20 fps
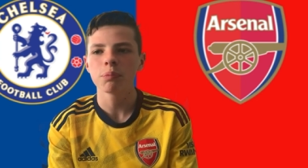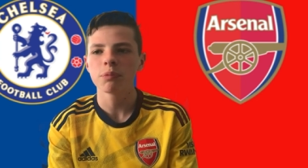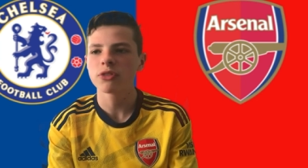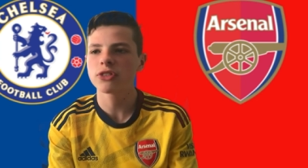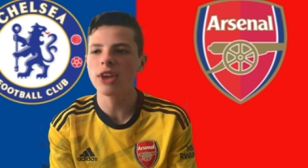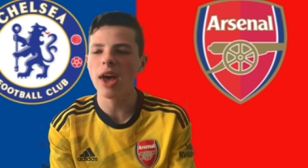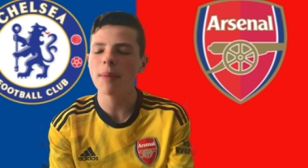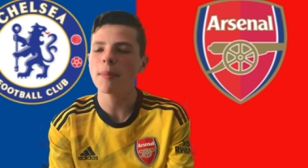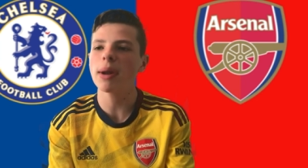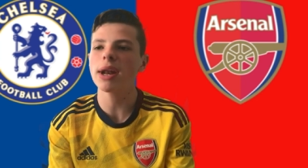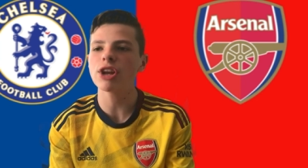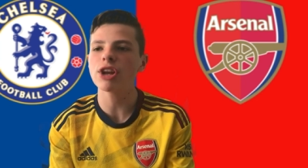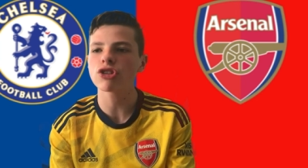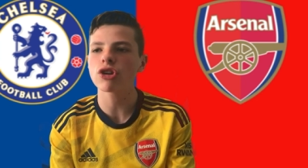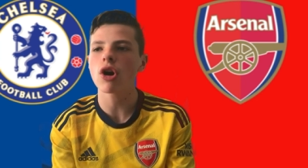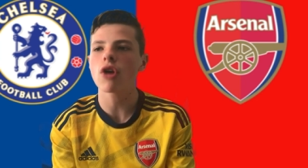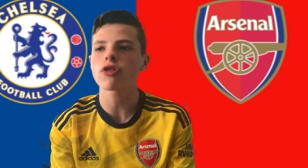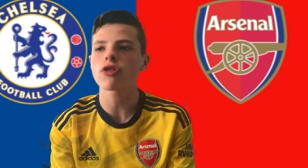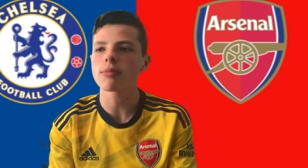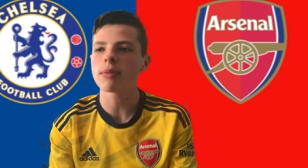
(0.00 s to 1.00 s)
Sack manager
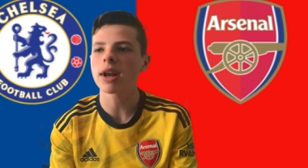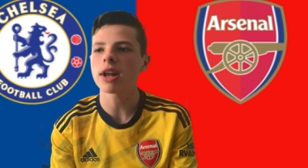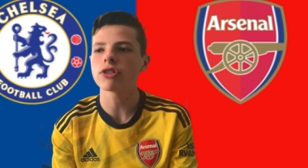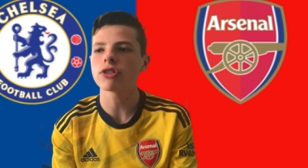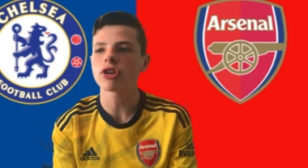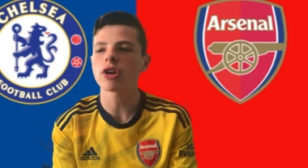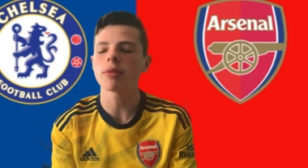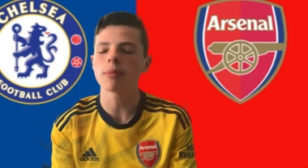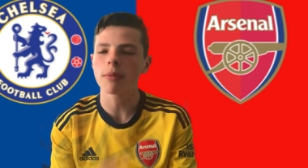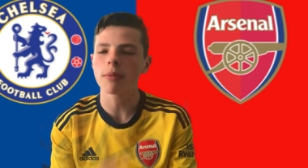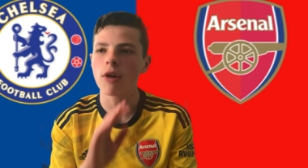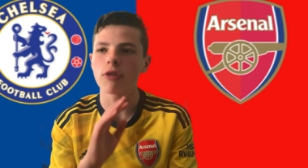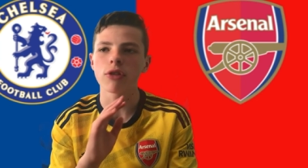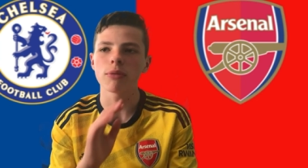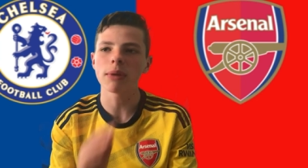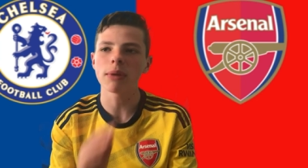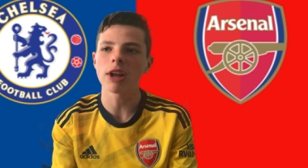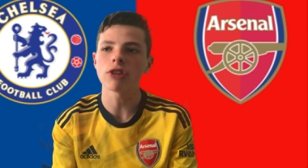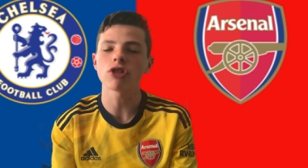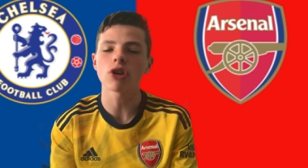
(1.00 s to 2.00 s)
after manager after
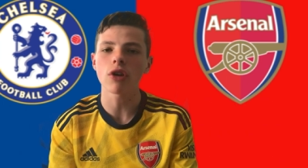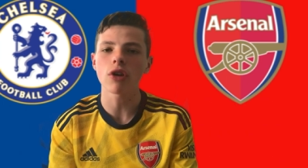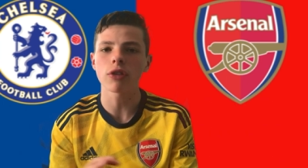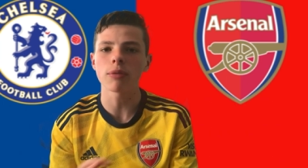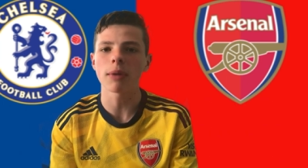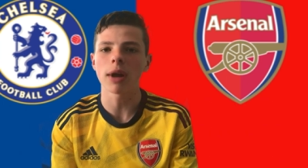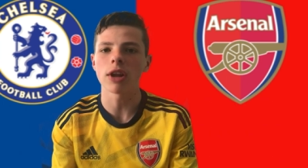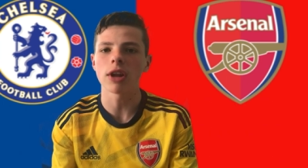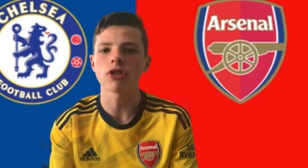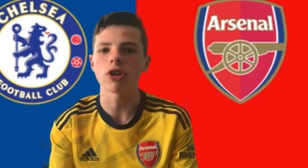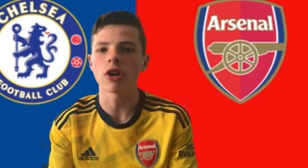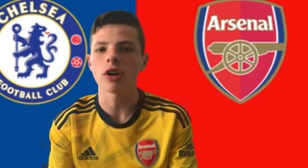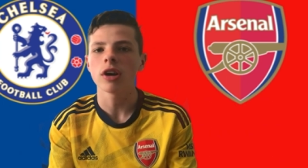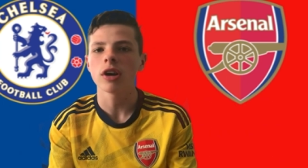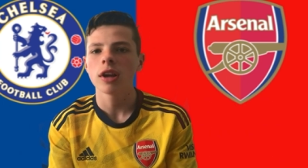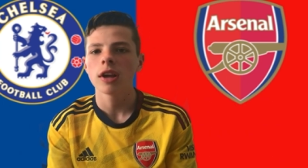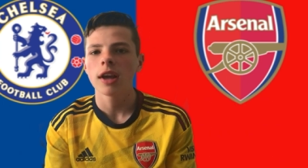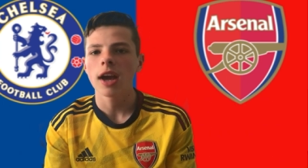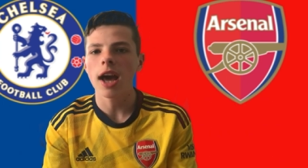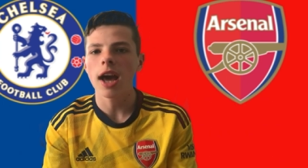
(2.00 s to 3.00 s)
manager after manager.
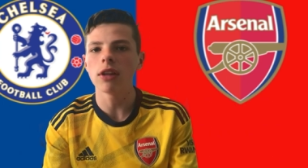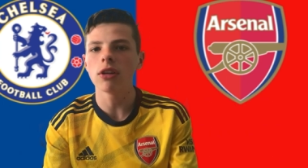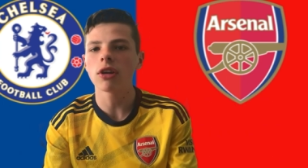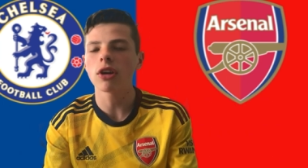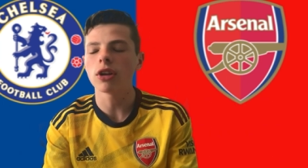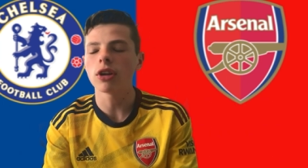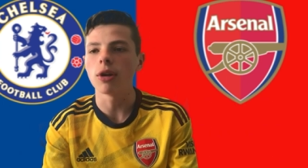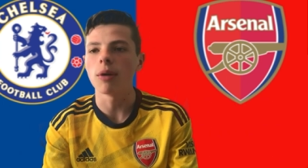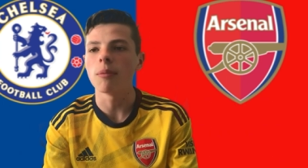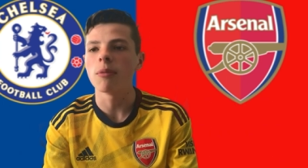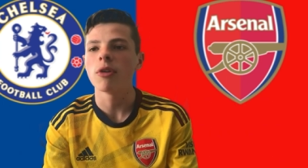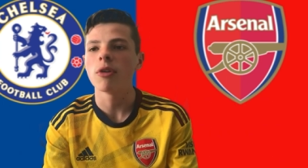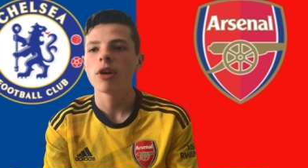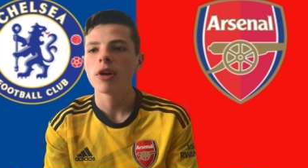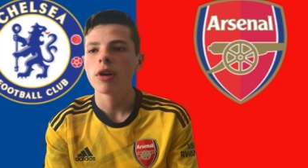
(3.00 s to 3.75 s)
And look at them.